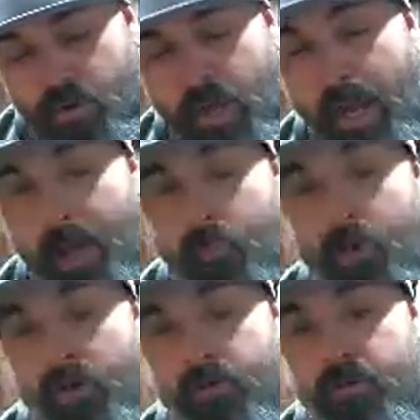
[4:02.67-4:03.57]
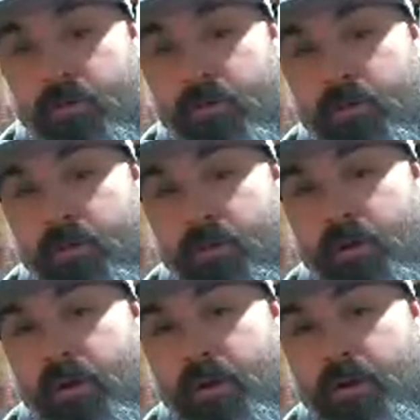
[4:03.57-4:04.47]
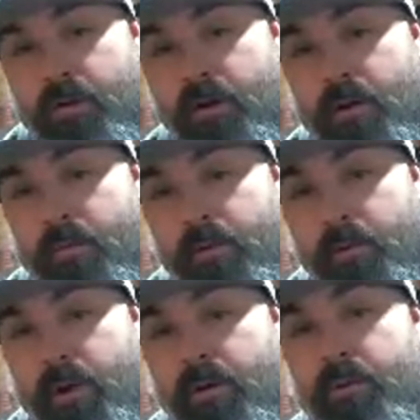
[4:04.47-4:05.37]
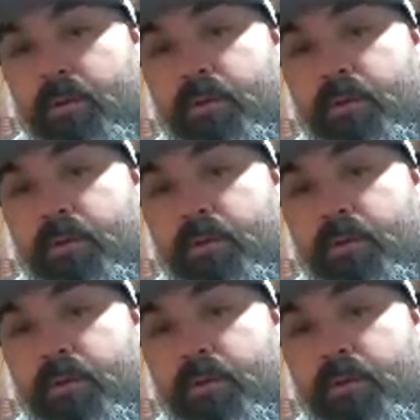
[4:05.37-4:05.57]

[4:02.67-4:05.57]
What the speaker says: and it works incredibly well.